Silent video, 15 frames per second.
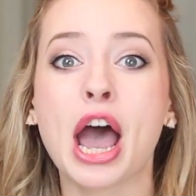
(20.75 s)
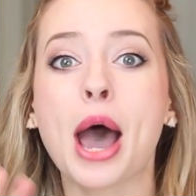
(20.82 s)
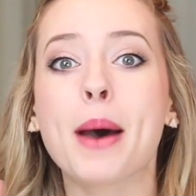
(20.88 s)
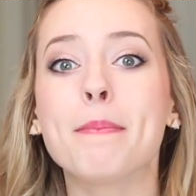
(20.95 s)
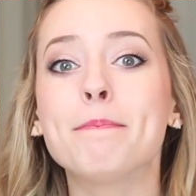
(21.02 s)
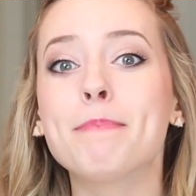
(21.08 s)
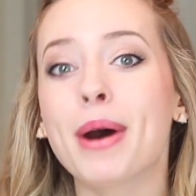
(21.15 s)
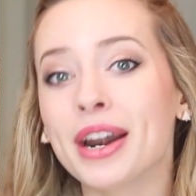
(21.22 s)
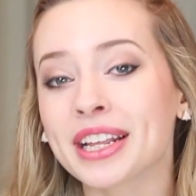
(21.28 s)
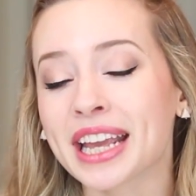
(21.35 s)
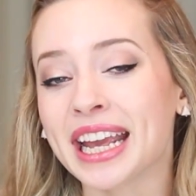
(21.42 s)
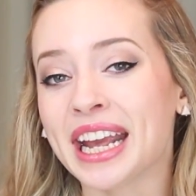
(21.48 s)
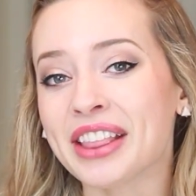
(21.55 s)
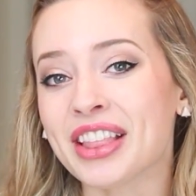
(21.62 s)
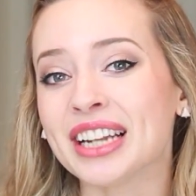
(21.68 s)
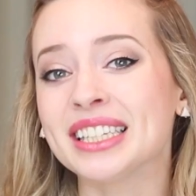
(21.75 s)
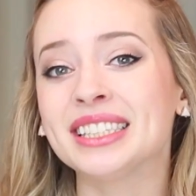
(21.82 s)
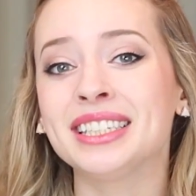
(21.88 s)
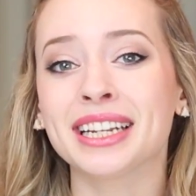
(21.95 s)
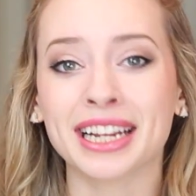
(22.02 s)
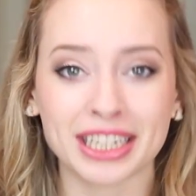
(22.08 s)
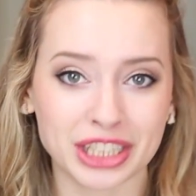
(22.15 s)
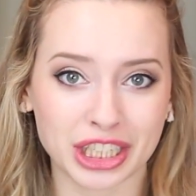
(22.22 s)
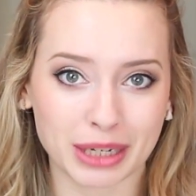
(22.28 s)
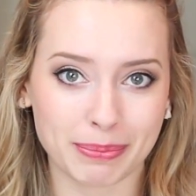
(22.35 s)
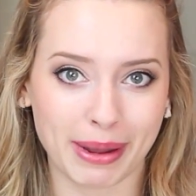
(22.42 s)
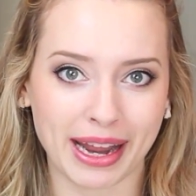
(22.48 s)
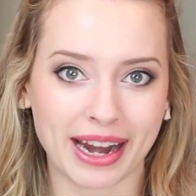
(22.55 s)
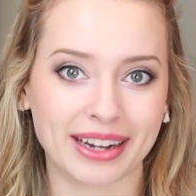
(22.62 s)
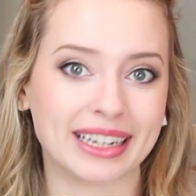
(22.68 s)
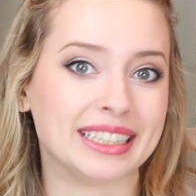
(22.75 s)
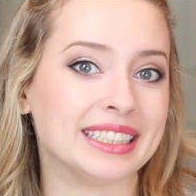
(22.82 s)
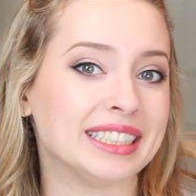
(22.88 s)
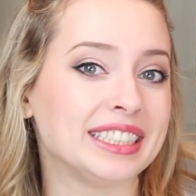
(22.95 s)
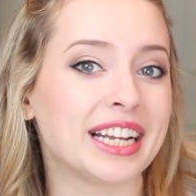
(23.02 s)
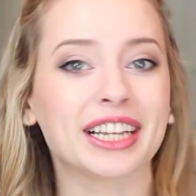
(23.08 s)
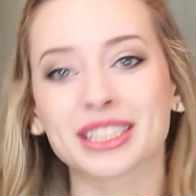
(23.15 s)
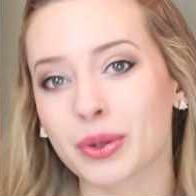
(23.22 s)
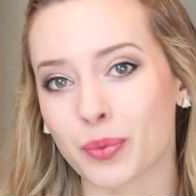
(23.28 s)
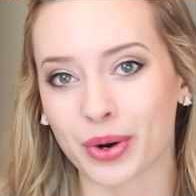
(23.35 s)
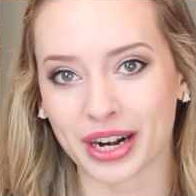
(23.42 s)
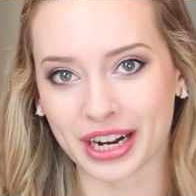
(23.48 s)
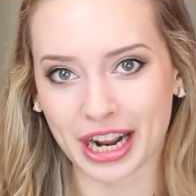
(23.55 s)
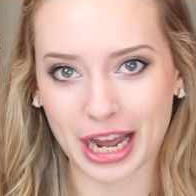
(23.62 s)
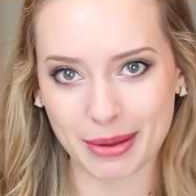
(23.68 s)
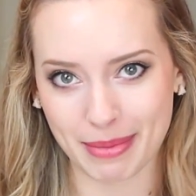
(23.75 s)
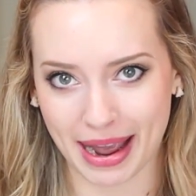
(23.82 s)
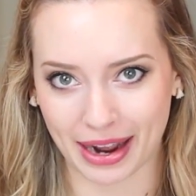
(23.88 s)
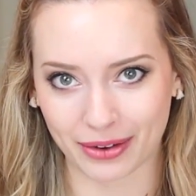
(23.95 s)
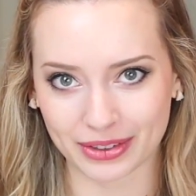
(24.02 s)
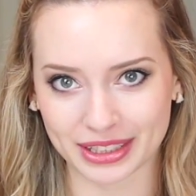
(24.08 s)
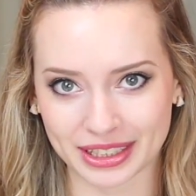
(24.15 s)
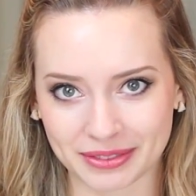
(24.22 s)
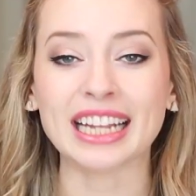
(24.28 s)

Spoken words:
a bundt cake that's sticking to your pan and doesn't want to come out.